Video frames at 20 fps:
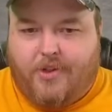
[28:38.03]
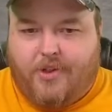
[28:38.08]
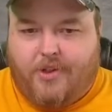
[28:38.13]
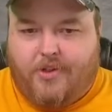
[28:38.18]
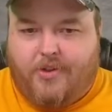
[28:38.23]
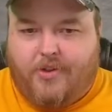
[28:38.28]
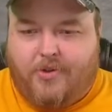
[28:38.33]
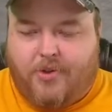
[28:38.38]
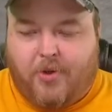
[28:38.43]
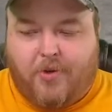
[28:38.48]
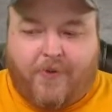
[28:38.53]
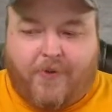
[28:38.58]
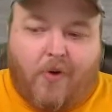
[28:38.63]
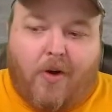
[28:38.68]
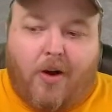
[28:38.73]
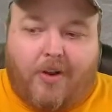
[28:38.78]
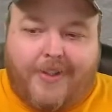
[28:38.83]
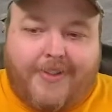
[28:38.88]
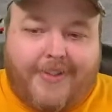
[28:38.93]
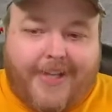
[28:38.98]
So for
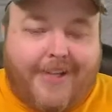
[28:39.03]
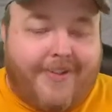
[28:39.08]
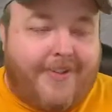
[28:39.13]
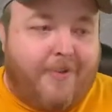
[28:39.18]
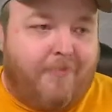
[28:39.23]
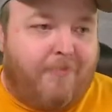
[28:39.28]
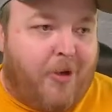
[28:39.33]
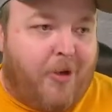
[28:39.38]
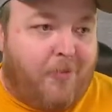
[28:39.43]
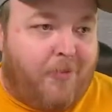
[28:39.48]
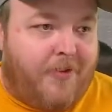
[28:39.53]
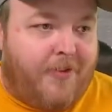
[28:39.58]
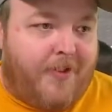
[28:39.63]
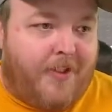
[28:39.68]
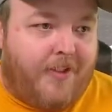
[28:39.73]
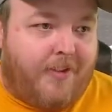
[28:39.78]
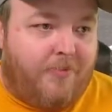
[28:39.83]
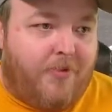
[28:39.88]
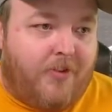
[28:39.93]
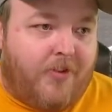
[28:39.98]
all intents and
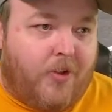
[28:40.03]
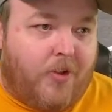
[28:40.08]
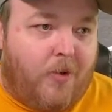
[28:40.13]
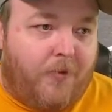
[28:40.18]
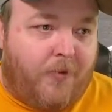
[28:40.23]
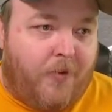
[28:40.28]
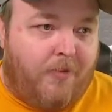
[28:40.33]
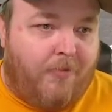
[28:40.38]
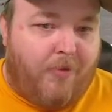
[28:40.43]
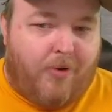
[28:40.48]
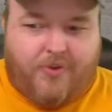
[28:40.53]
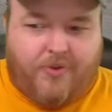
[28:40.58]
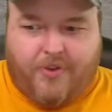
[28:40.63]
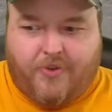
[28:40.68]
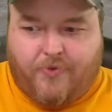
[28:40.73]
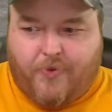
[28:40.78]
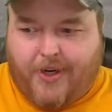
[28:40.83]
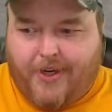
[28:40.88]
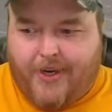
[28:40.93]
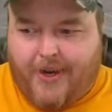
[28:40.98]
purposes, I'm just going through the motions
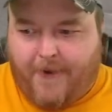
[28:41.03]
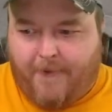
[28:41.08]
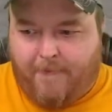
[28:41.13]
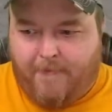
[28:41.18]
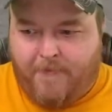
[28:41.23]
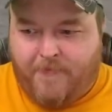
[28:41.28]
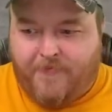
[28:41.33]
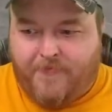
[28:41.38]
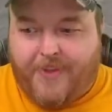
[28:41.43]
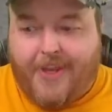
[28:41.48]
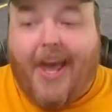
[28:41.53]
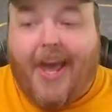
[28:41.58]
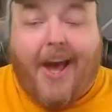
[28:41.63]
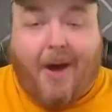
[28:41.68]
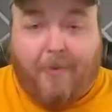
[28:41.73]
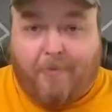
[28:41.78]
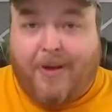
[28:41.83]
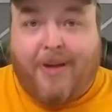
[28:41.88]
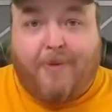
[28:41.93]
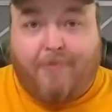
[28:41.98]
right now. Yeah,
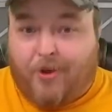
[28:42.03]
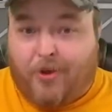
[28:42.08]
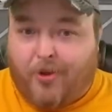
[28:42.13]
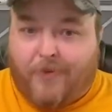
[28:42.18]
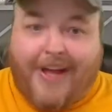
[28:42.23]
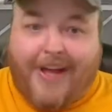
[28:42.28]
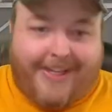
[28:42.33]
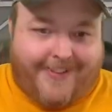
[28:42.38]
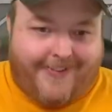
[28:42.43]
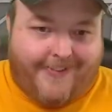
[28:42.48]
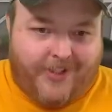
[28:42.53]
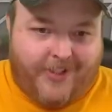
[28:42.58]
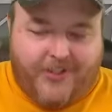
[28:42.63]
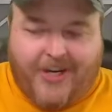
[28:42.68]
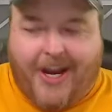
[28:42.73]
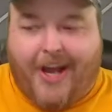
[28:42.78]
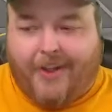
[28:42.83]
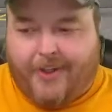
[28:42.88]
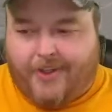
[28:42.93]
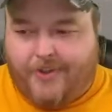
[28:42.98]
Pinball, that's the
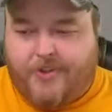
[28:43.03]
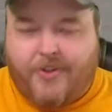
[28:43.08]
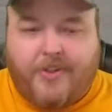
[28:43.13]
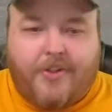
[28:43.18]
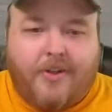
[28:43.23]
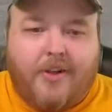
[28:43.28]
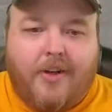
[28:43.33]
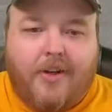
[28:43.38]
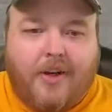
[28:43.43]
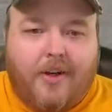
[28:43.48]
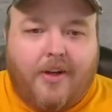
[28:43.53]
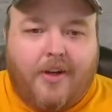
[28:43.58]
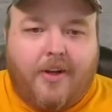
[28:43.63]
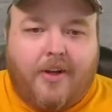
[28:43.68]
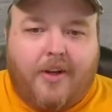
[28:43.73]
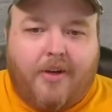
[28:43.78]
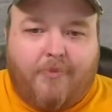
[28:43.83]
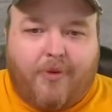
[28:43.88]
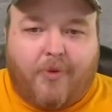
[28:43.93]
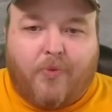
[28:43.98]
challenge.
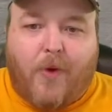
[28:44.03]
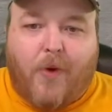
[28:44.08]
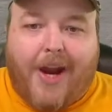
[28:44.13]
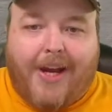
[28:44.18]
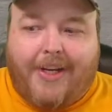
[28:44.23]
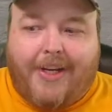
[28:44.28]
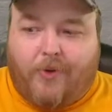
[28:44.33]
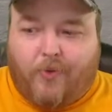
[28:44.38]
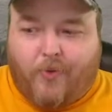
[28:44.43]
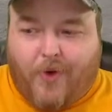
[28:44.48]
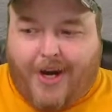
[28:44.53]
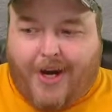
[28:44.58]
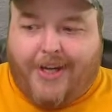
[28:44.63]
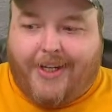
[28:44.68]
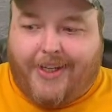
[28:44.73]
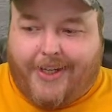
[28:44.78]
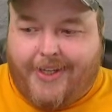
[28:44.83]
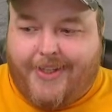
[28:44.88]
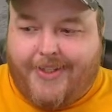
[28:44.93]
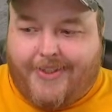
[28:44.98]
But
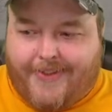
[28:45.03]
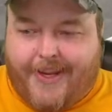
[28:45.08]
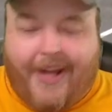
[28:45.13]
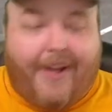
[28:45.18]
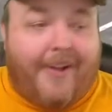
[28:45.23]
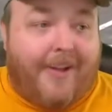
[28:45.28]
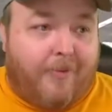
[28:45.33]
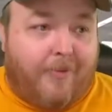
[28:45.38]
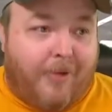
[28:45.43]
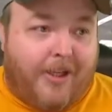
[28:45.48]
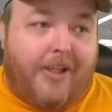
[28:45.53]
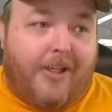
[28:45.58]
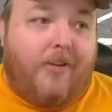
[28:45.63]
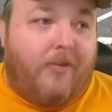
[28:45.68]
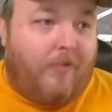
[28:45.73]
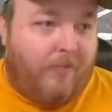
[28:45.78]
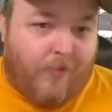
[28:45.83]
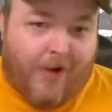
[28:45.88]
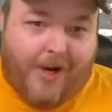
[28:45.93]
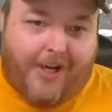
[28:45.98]
Ryankin's telling me
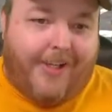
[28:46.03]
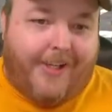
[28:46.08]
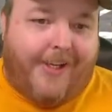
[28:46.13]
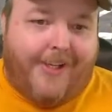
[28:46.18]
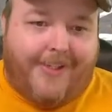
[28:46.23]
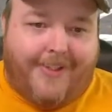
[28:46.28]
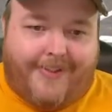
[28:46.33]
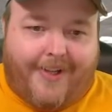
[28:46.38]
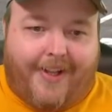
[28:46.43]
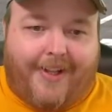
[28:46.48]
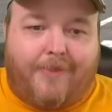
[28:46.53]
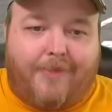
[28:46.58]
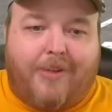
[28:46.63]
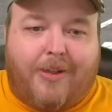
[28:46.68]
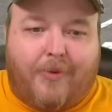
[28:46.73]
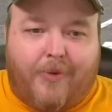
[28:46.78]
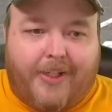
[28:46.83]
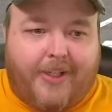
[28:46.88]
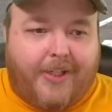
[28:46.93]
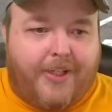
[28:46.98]

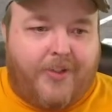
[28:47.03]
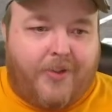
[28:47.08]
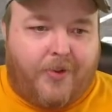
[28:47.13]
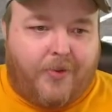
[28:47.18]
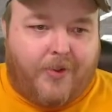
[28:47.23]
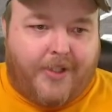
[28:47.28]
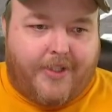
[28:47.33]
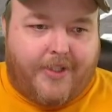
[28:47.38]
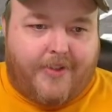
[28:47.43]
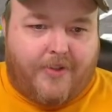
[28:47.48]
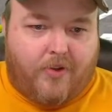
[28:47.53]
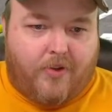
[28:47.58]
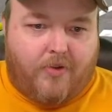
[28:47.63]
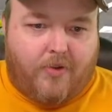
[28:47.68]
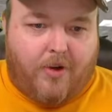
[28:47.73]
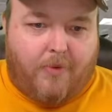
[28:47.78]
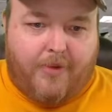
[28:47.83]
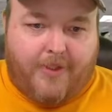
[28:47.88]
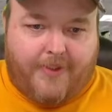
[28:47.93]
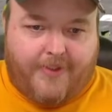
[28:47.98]
we can do it. So
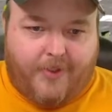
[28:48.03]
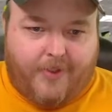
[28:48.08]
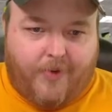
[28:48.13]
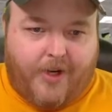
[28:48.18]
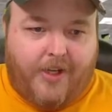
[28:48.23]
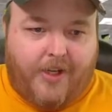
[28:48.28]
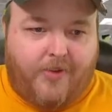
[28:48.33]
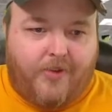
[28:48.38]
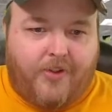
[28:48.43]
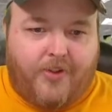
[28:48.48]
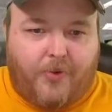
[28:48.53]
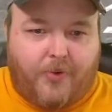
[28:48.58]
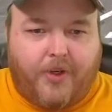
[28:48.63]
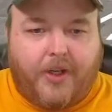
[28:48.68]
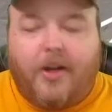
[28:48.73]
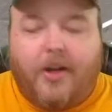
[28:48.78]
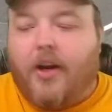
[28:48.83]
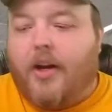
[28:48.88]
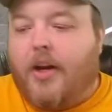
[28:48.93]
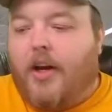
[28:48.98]
I'm gonna sit right here and do it.
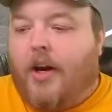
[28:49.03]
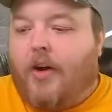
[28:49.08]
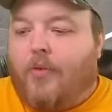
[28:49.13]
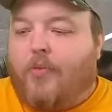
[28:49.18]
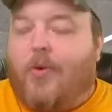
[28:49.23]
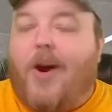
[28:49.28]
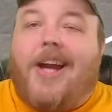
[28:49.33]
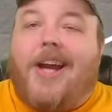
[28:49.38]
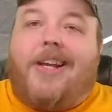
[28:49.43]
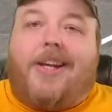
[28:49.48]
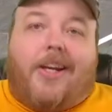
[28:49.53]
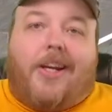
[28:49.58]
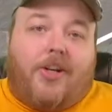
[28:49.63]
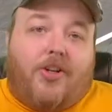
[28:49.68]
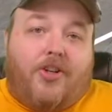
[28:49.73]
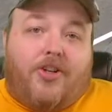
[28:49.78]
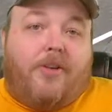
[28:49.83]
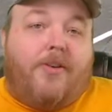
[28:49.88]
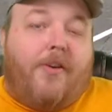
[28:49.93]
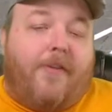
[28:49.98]
Ryankin,
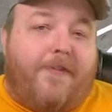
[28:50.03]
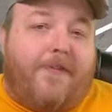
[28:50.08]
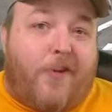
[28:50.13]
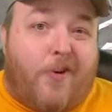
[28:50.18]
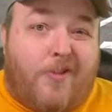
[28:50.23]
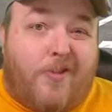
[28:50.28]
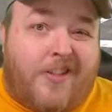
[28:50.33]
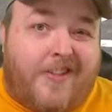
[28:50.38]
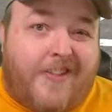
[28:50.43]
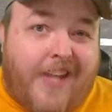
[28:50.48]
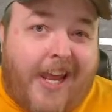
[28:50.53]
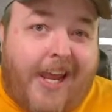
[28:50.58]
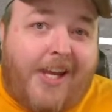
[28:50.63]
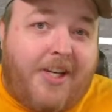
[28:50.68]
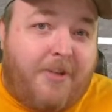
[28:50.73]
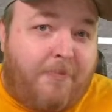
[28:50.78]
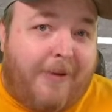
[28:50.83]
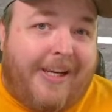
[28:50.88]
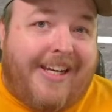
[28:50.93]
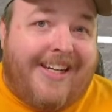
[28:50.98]
should the first
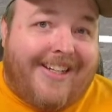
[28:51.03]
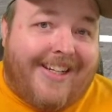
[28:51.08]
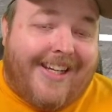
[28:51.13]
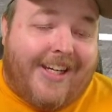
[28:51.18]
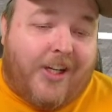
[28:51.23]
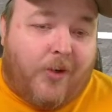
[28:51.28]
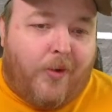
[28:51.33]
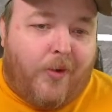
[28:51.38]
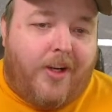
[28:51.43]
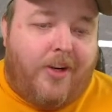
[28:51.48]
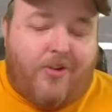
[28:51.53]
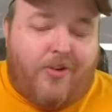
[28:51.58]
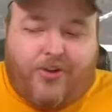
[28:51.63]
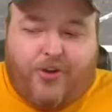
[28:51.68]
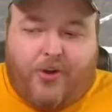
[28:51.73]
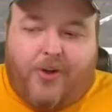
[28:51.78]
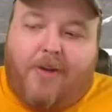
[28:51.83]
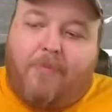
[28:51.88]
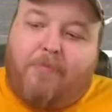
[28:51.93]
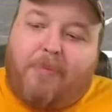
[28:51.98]
stage be liquid or
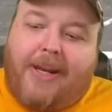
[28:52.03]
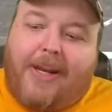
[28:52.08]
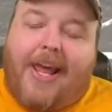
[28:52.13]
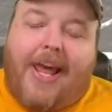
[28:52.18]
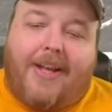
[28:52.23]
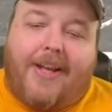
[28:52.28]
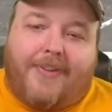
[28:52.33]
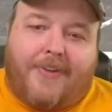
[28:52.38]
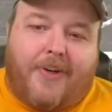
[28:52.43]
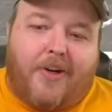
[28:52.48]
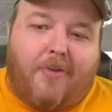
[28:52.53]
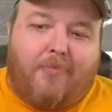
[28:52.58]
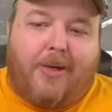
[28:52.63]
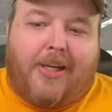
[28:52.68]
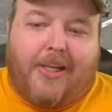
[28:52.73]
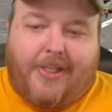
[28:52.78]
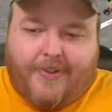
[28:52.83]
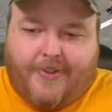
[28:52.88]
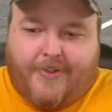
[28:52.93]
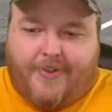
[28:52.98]
should it be
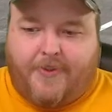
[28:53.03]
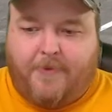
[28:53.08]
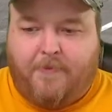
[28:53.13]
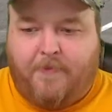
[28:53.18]
SRBs?